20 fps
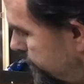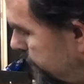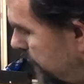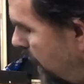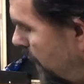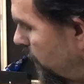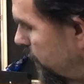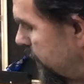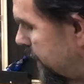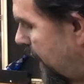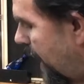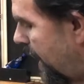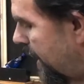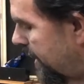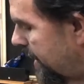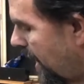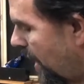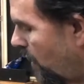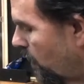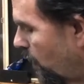that'll
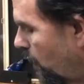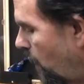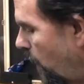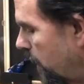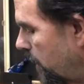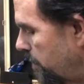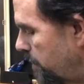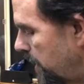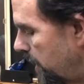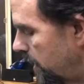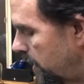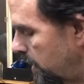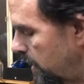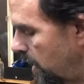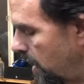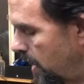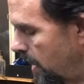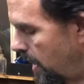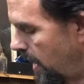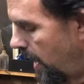sand down quite a bit,
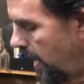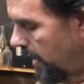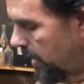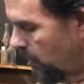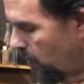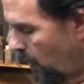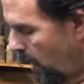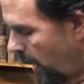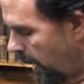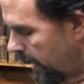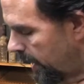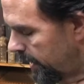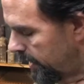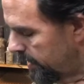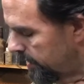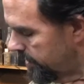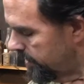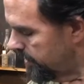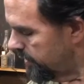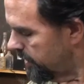and you want it
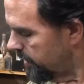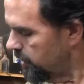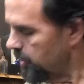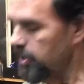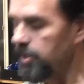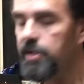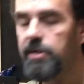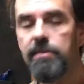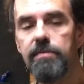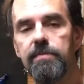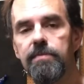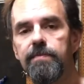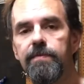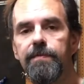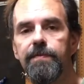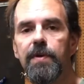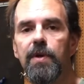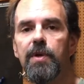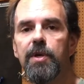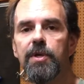to just
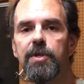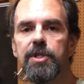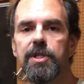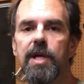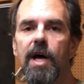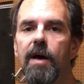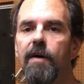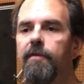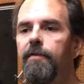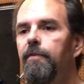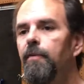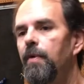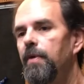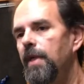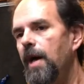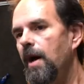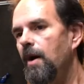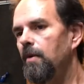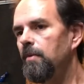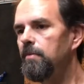fill your stuff
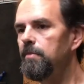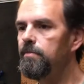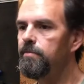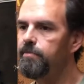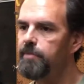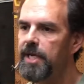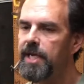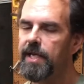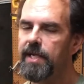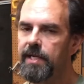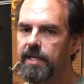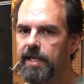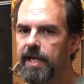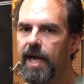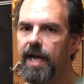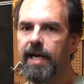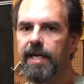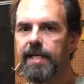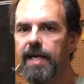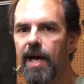without being
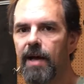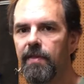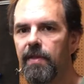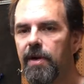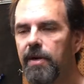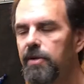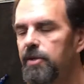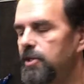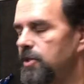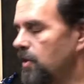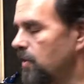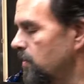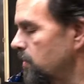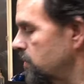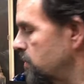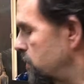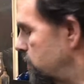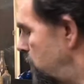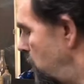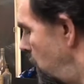caked on there. So
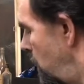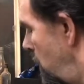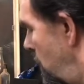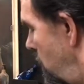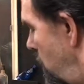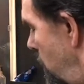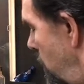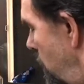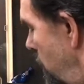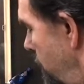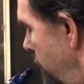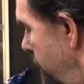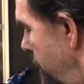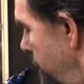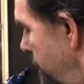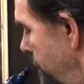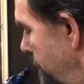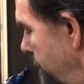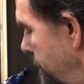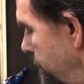
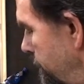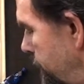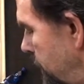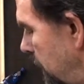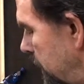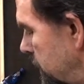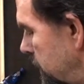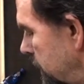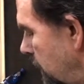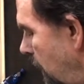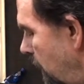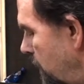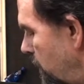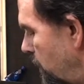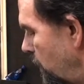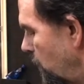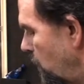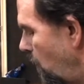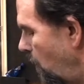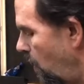um, that's kind of
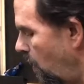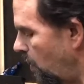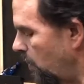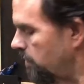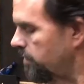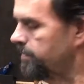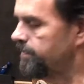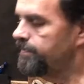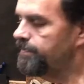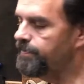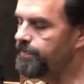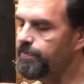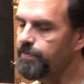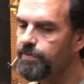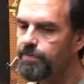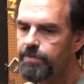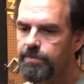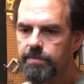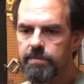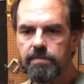the goal.
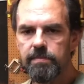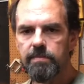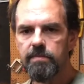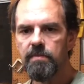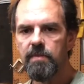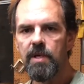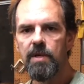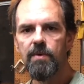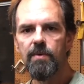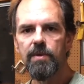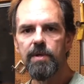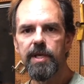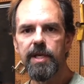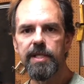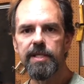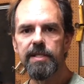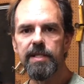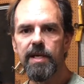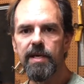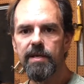
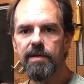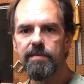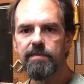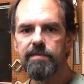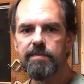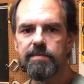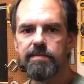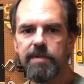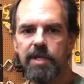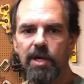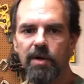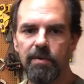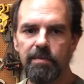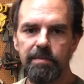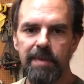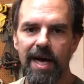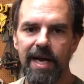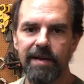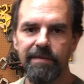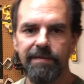It's uh, you know,
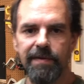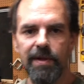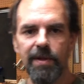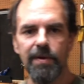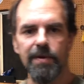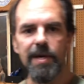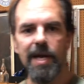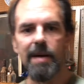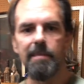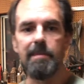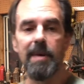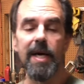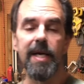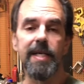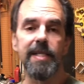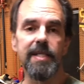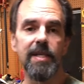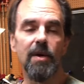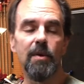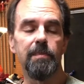body filler, not body
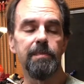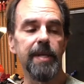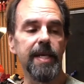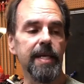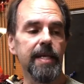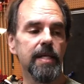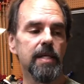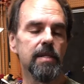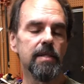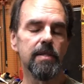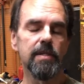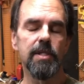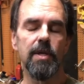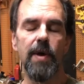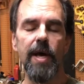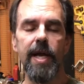sculpting. So